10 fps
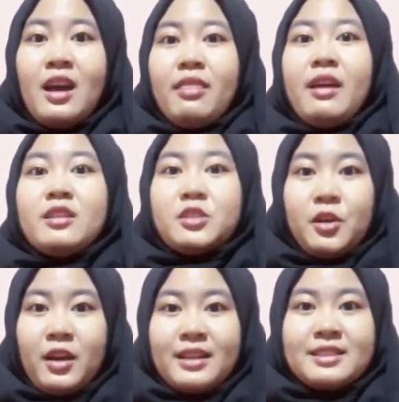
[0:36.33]
that
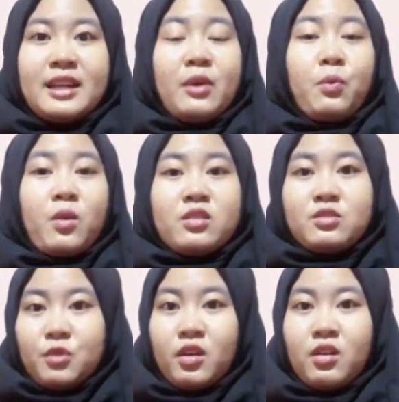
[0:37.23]
taught us that we're
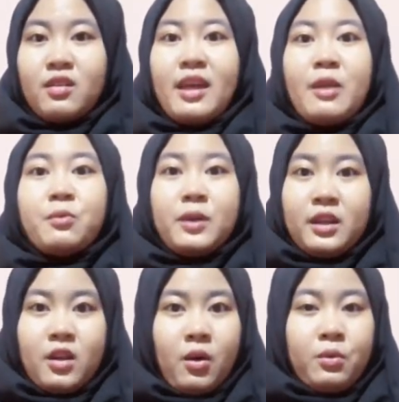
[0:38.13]
stronger than we
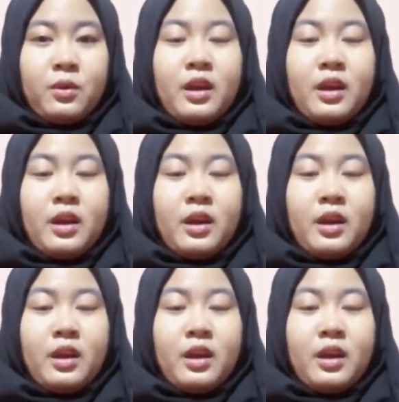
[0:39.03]
know.